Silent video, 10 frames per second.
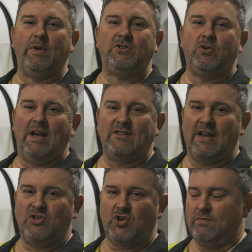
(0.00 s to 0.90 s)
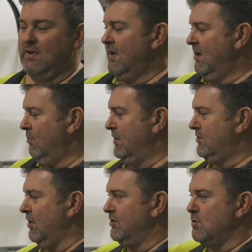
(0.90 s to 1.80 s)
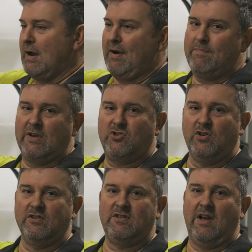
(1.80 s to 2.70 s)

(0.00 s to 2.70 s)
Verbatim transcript: winterization, we turn to our admixtures.